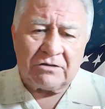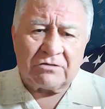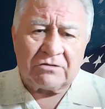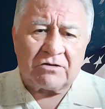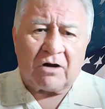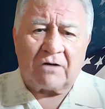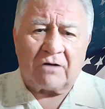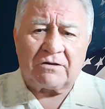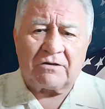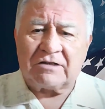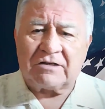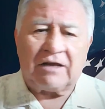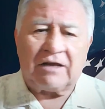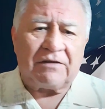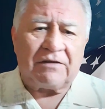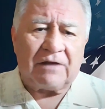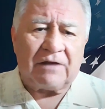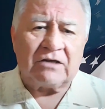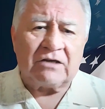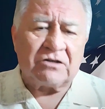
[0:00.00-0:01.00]
you start to
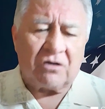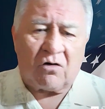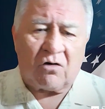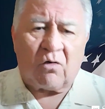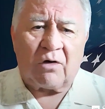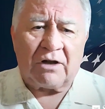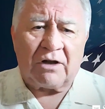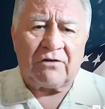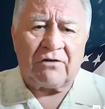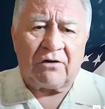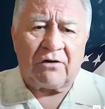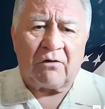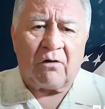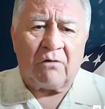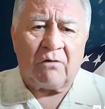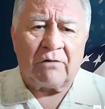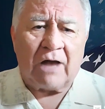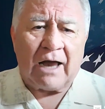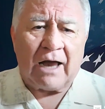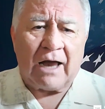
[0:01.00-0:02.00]
things according to your
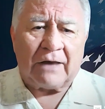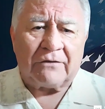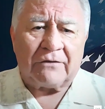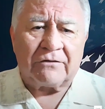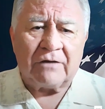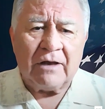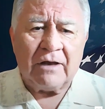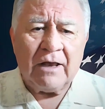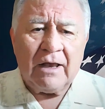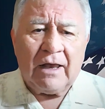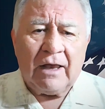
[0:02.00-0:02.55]
own eyes.